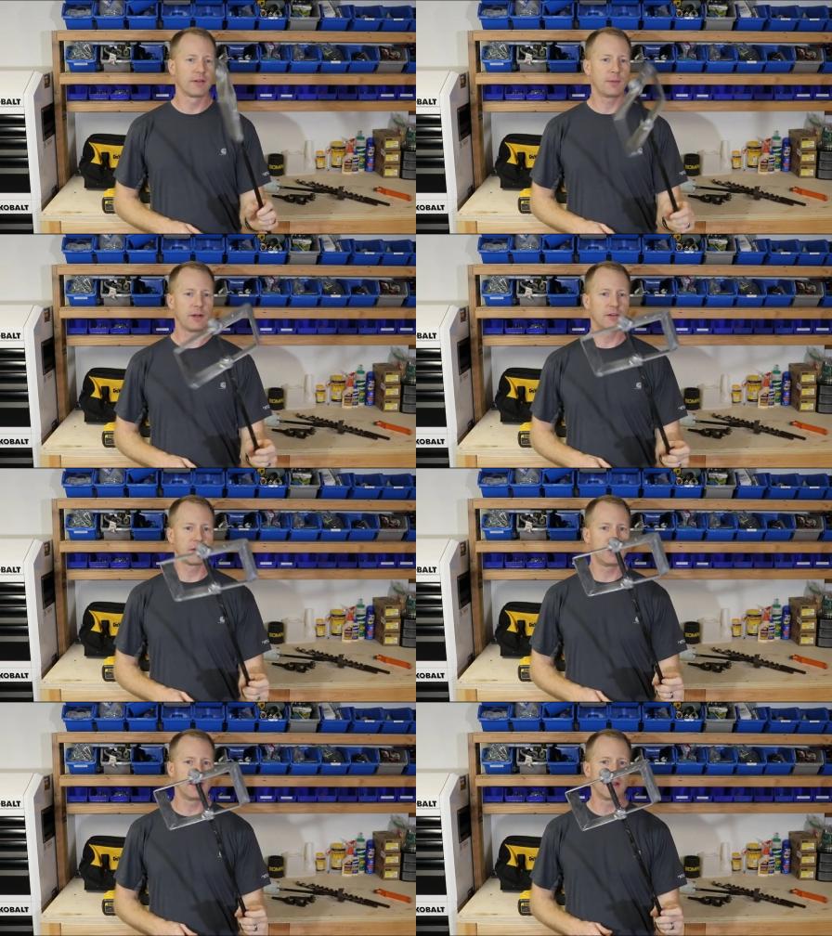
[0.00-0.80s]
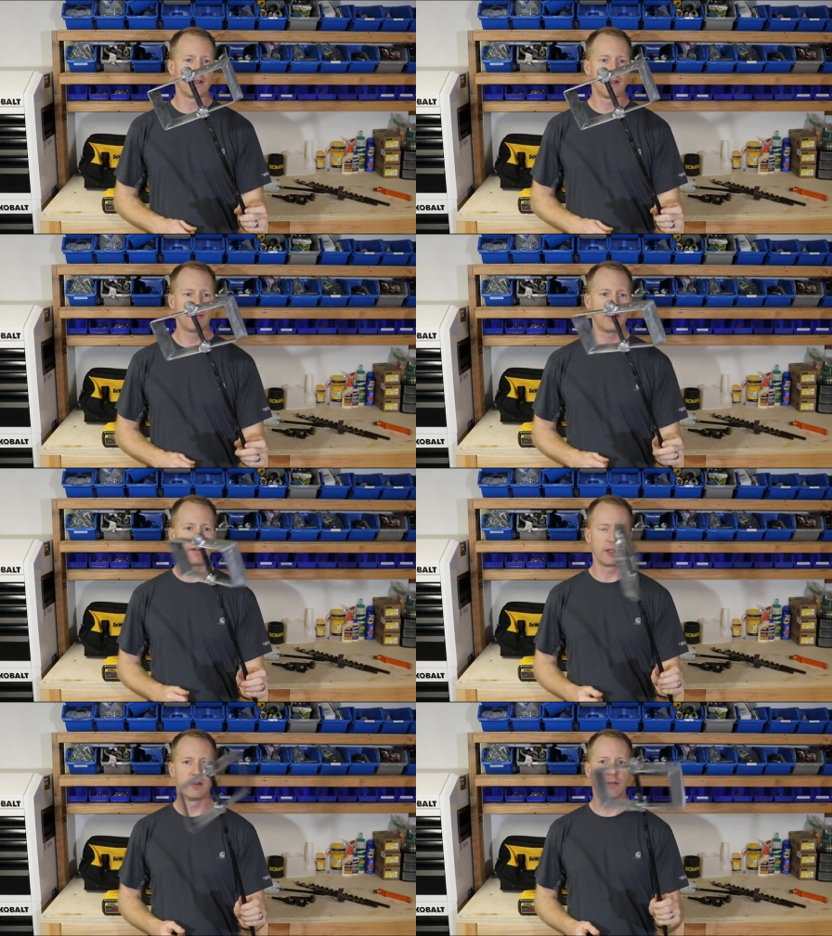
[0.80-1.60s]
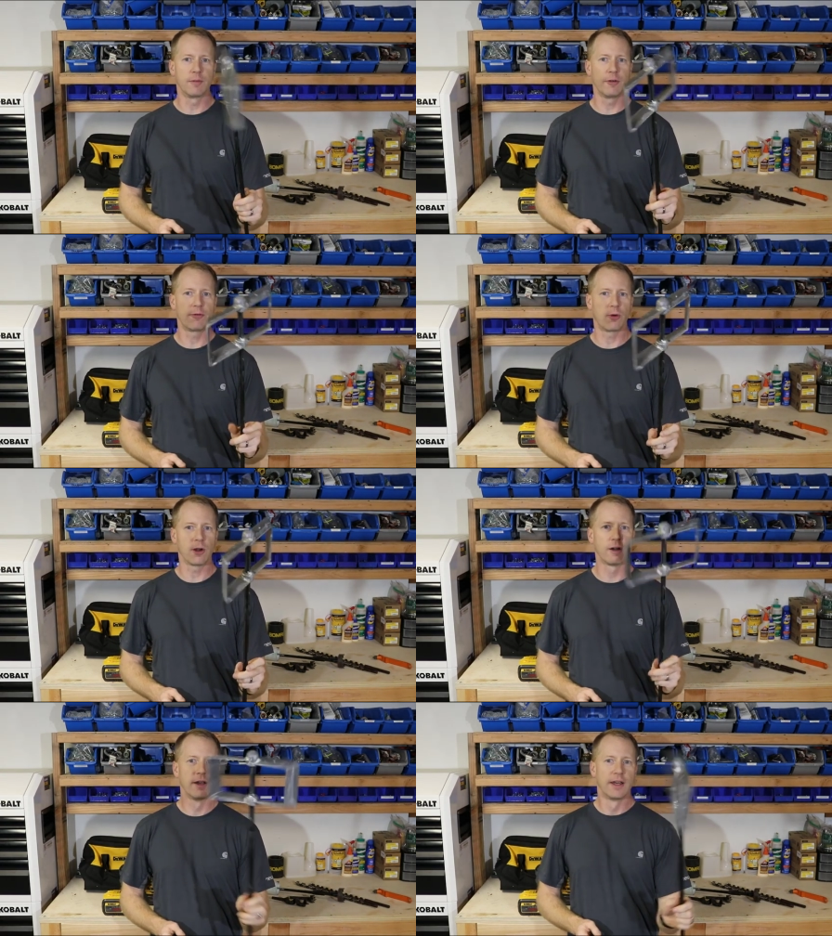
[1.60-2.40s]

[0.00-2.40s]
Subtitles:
especially if you haven't used them before.